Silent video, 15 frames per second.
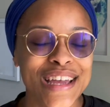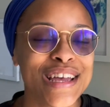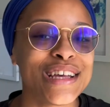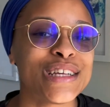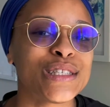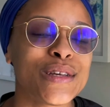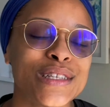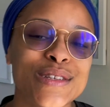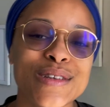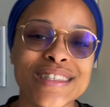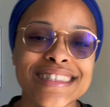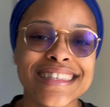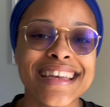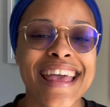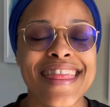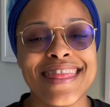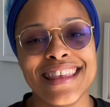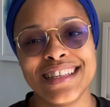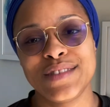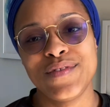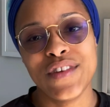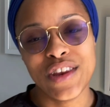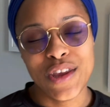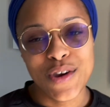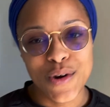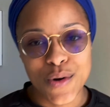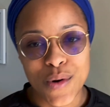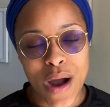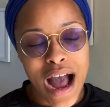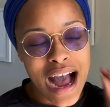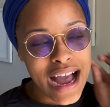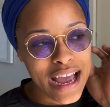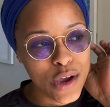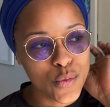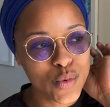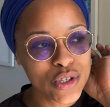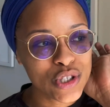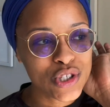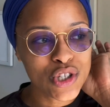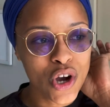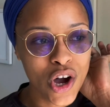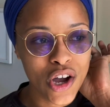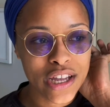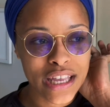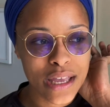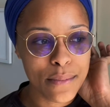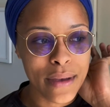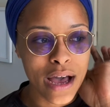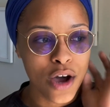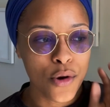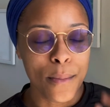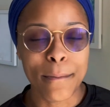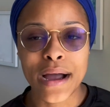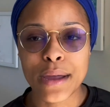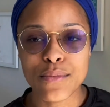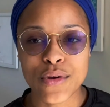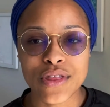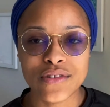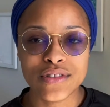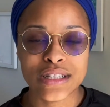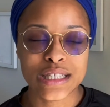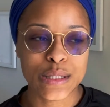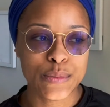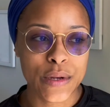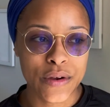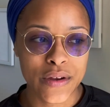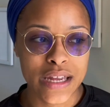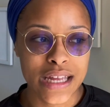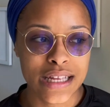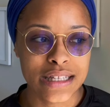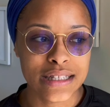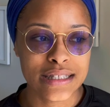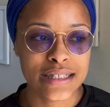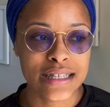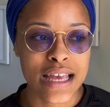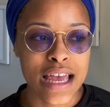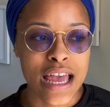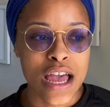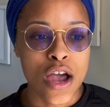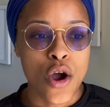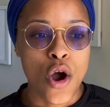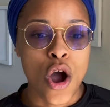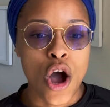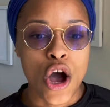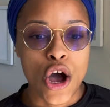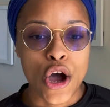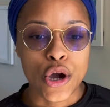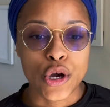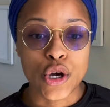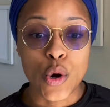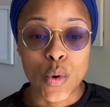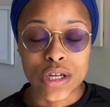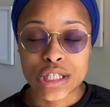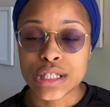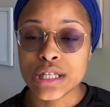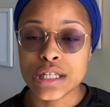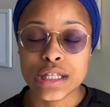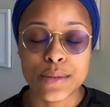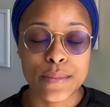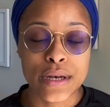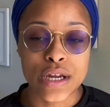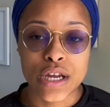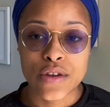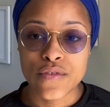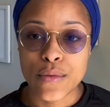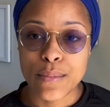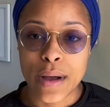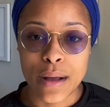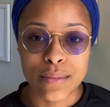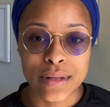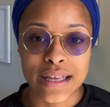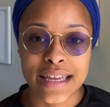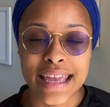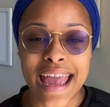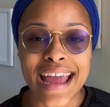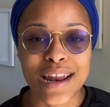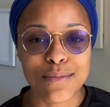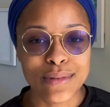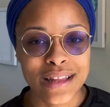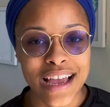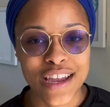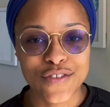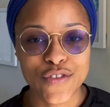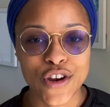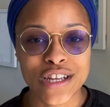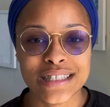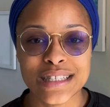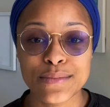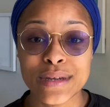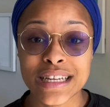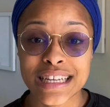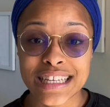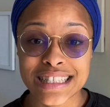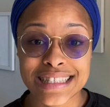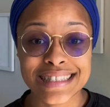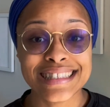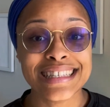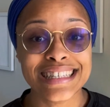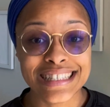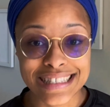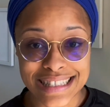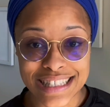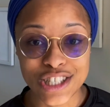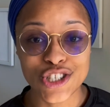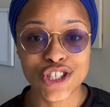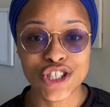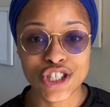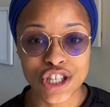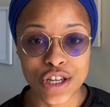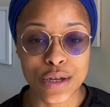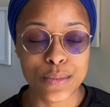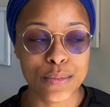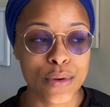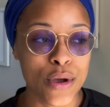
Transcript: So as you can see in this video, I was talking about my brother's experience going to the Dominican Republic and applying for his Dominican citizenship.